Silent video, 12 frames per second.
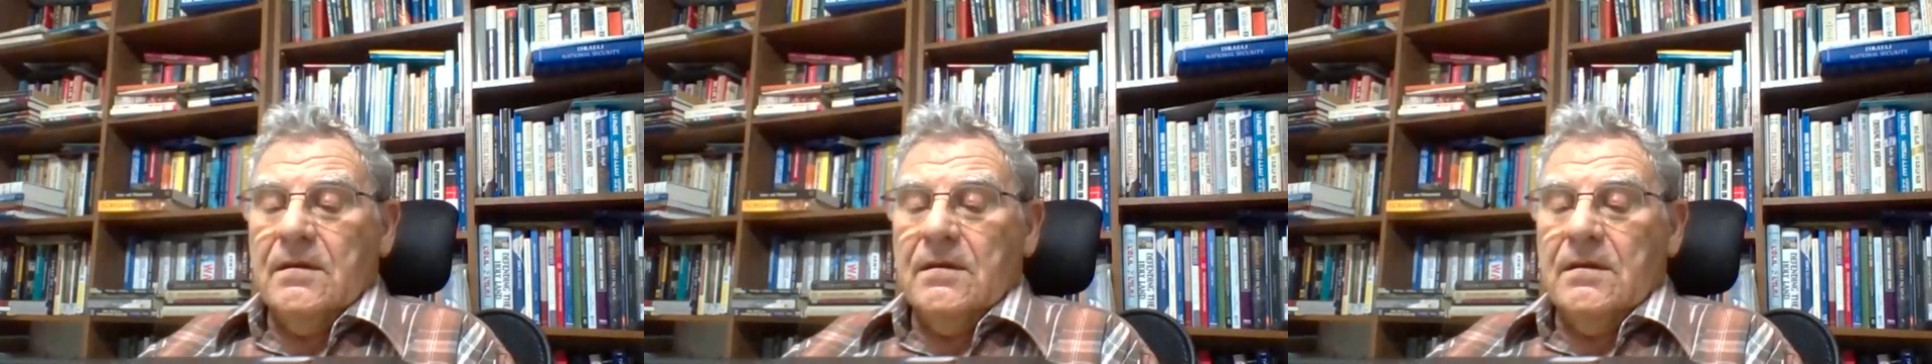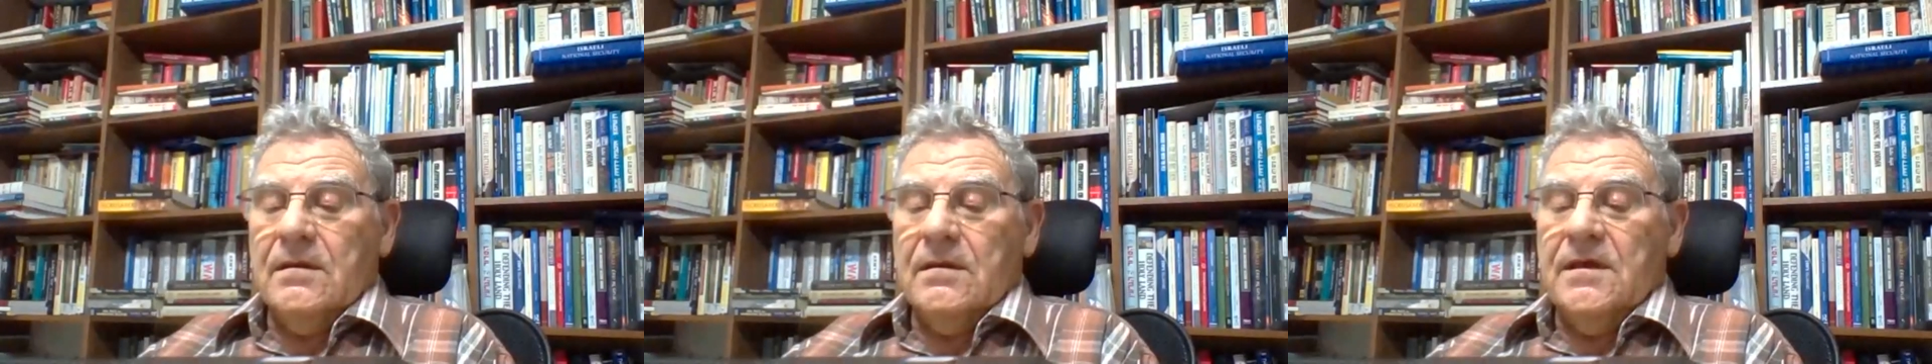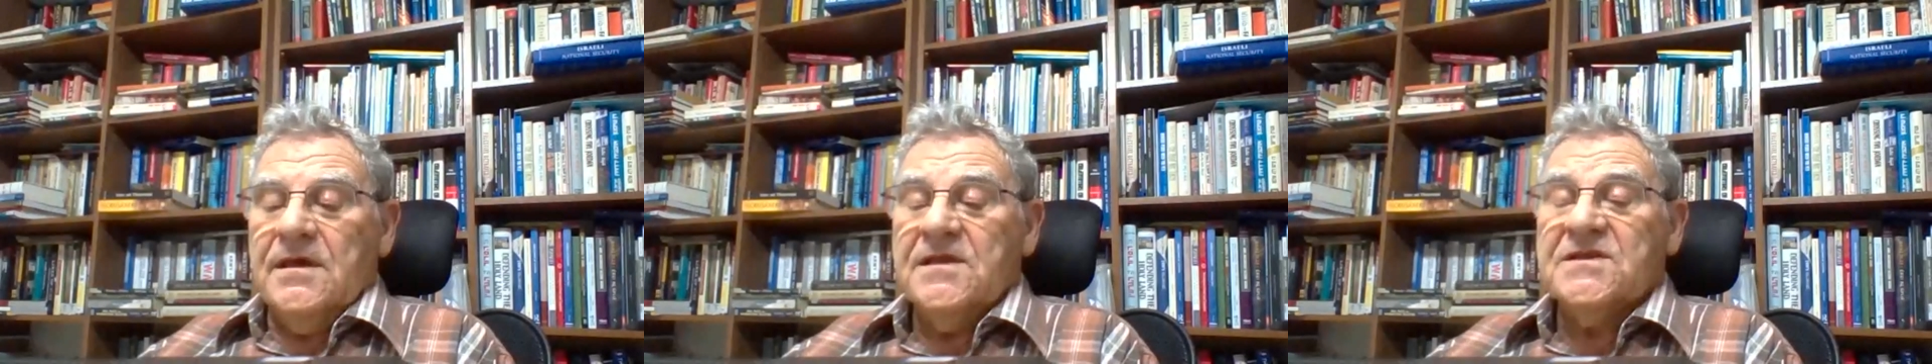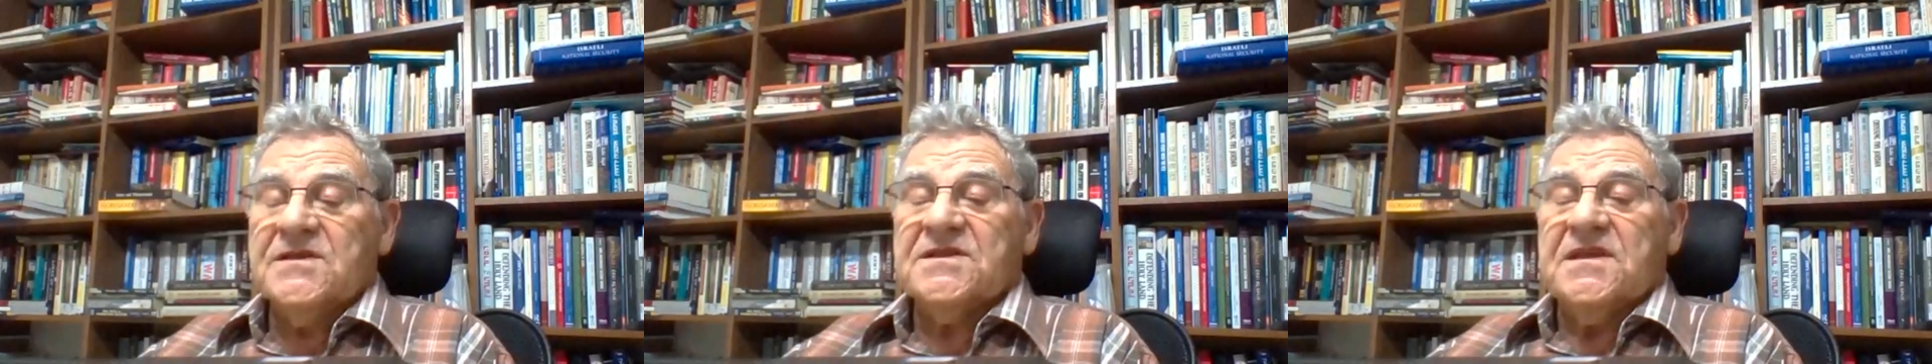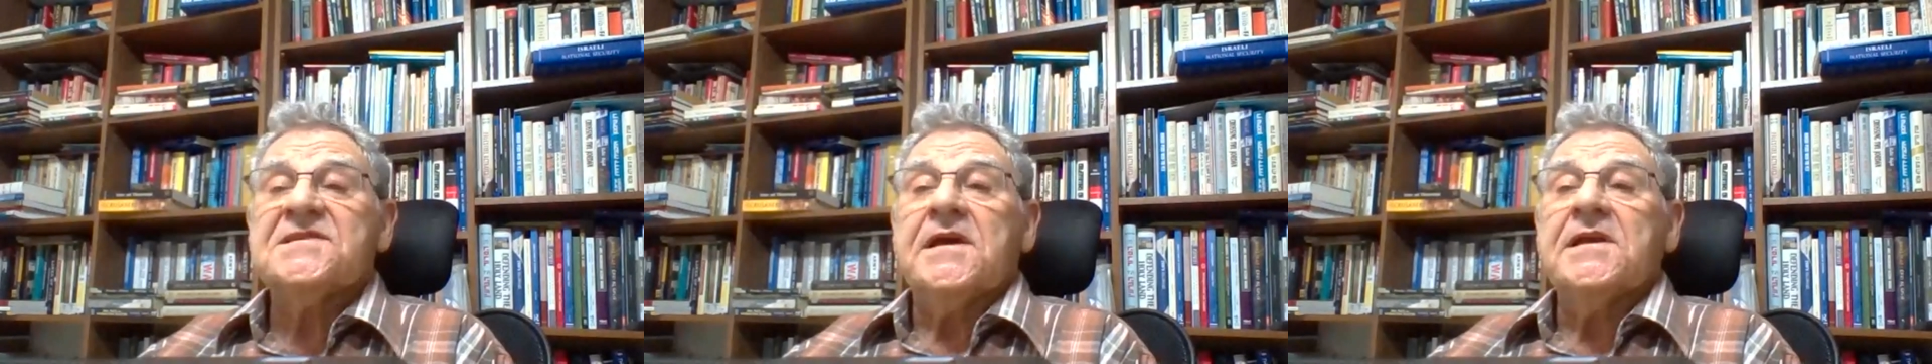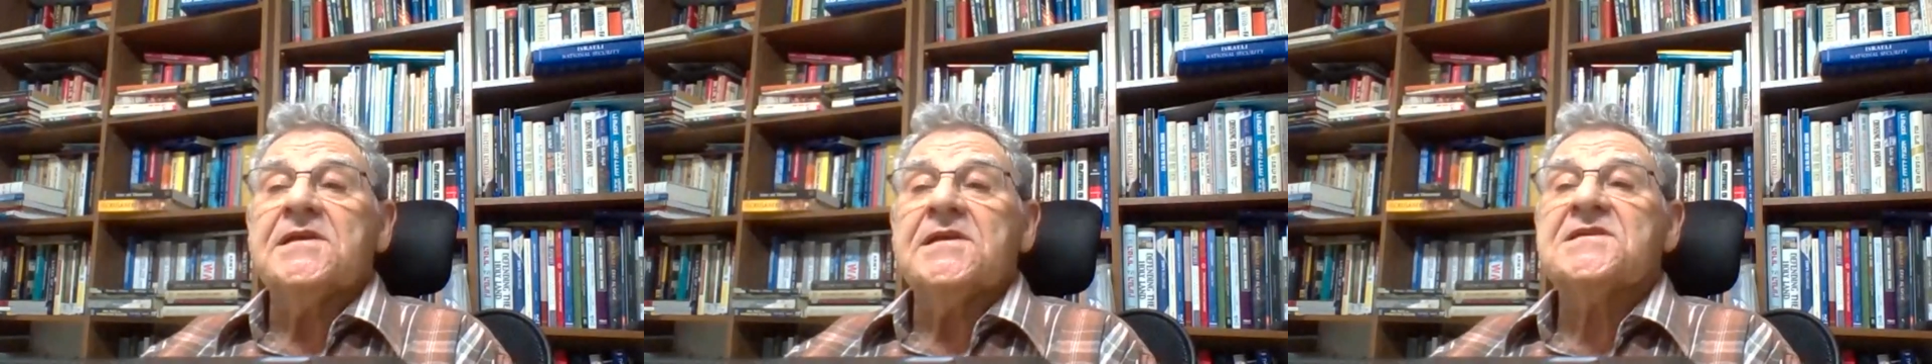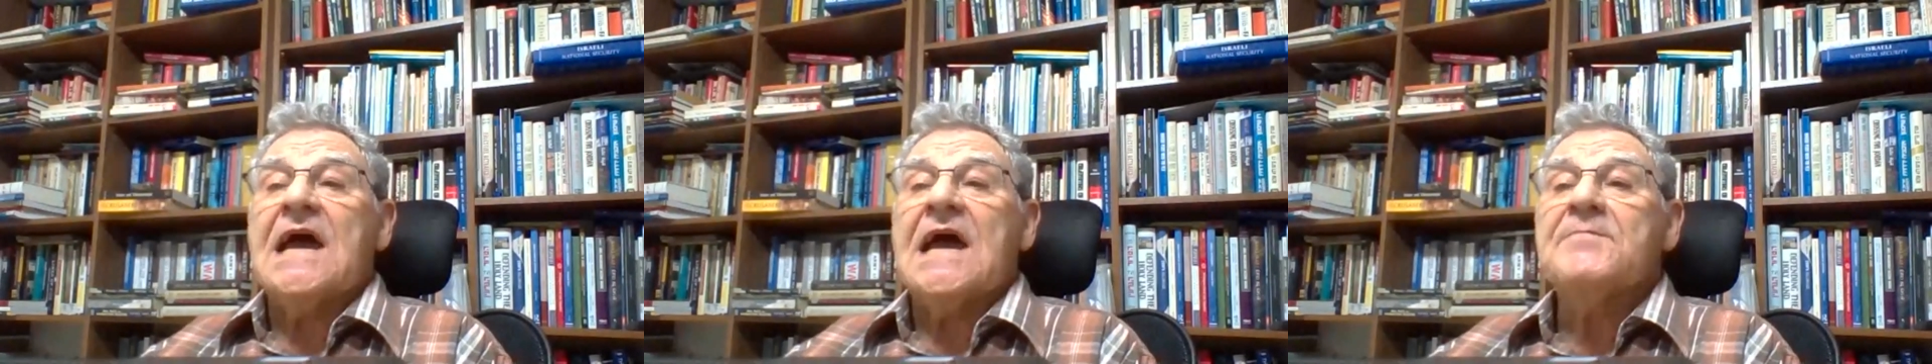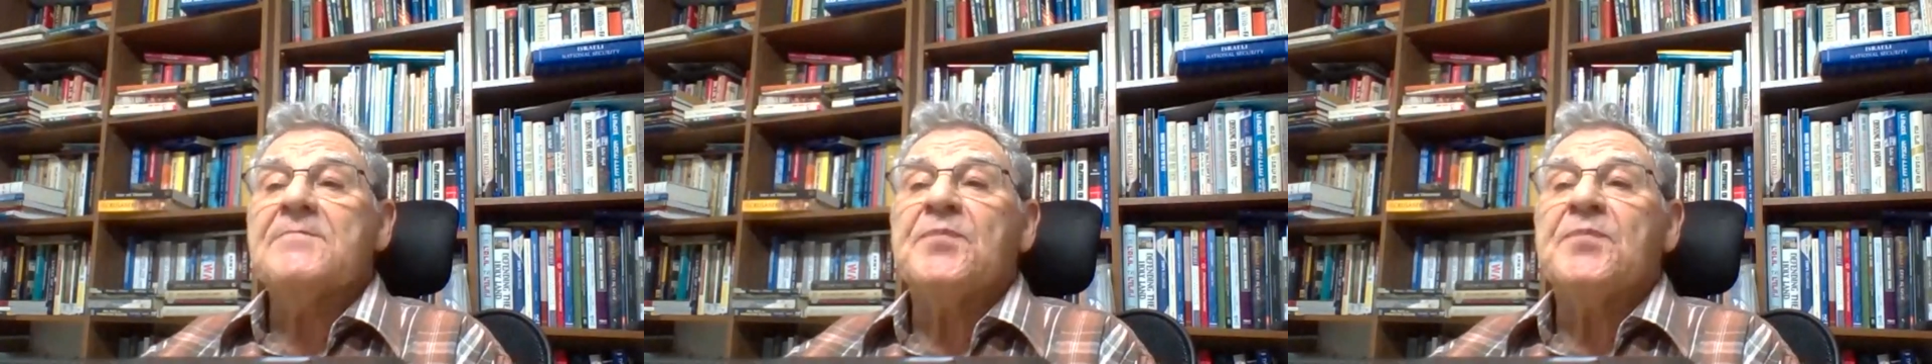is in Cyprus. It
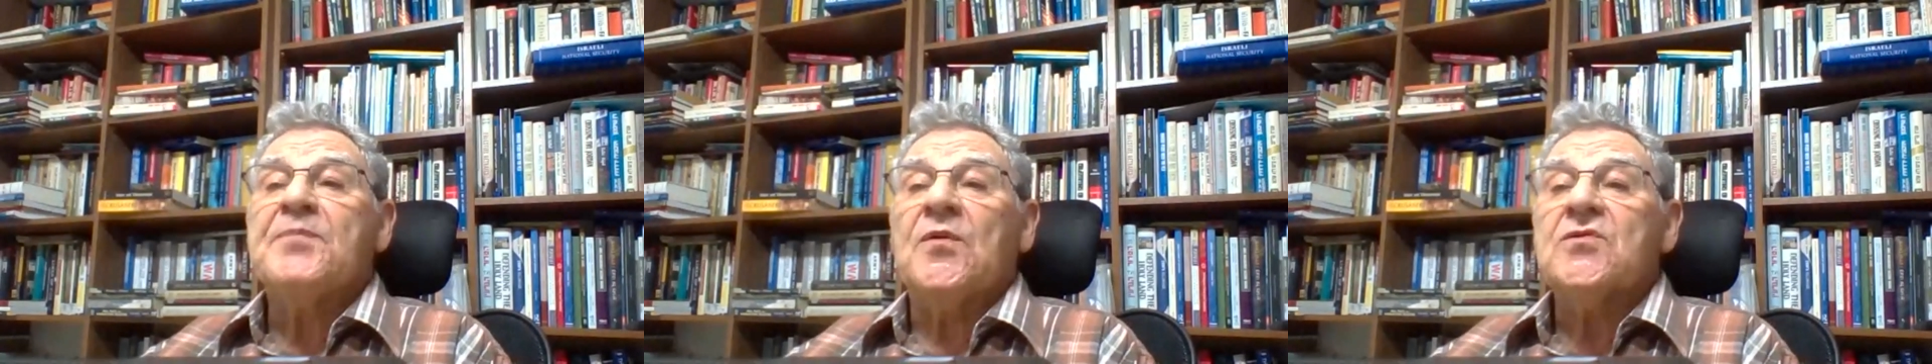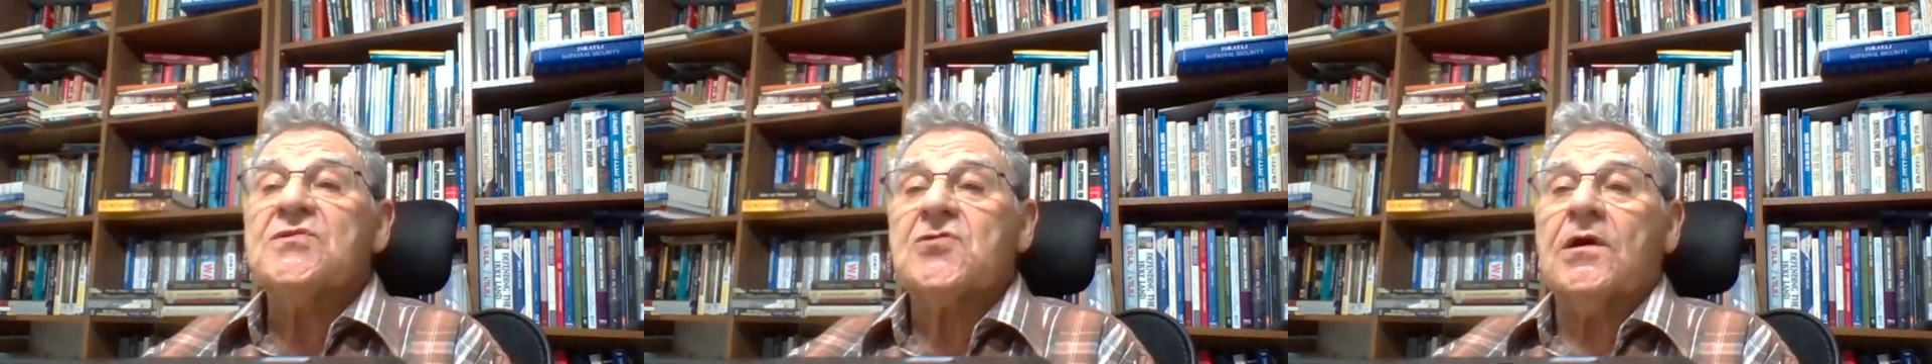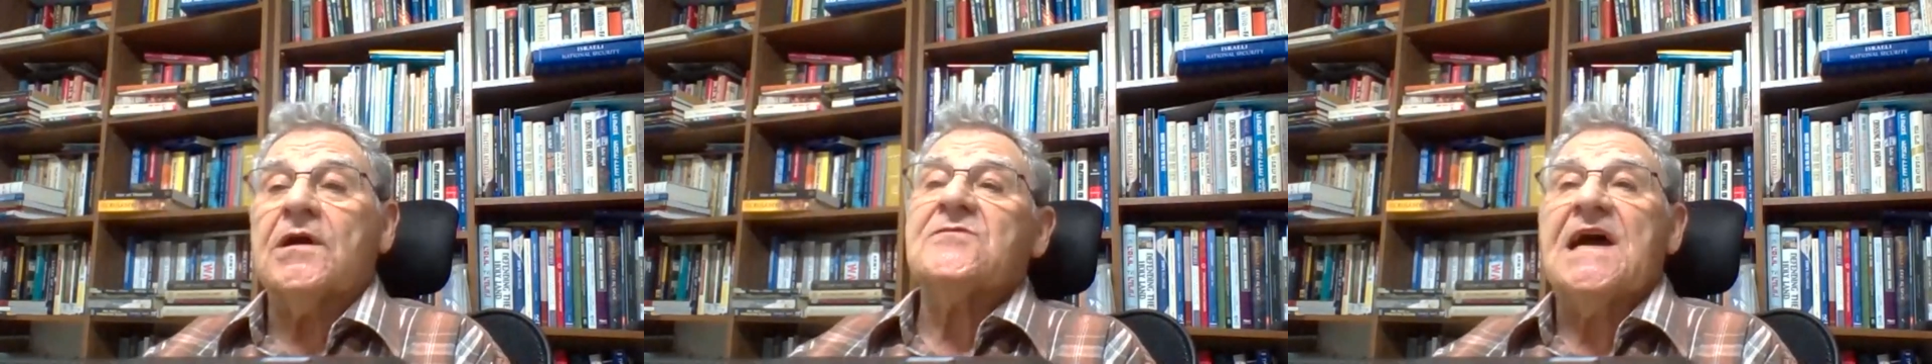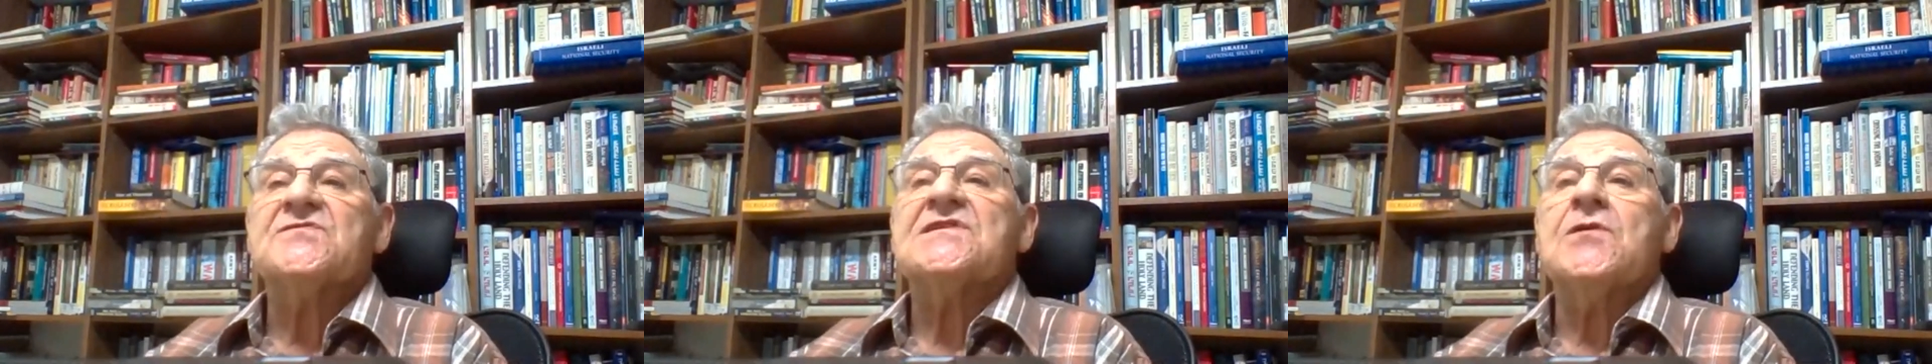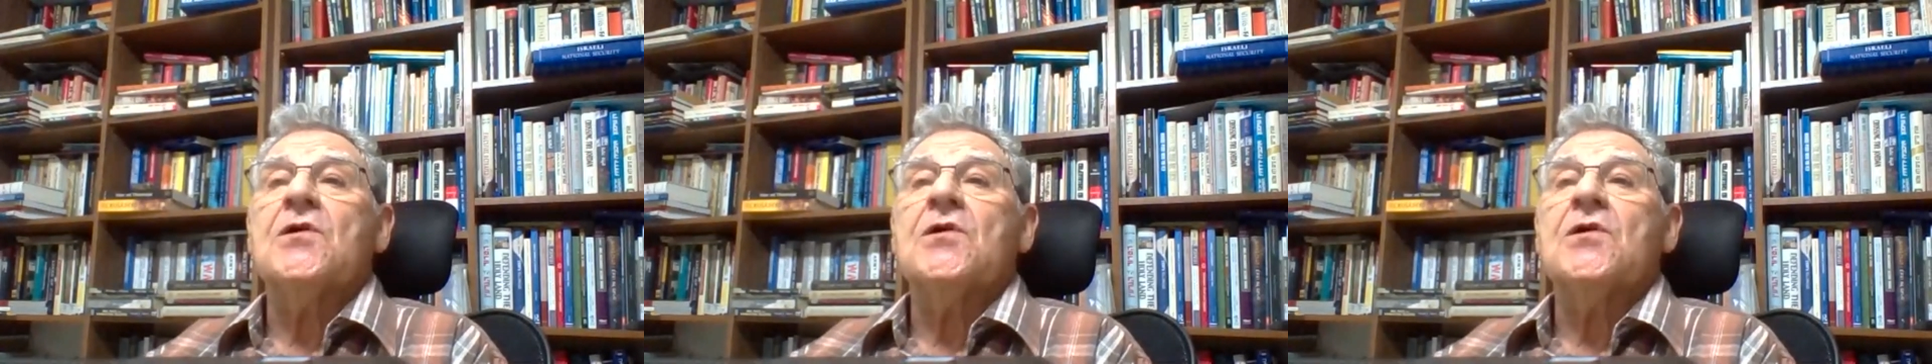conquered part of Cyprus, the northern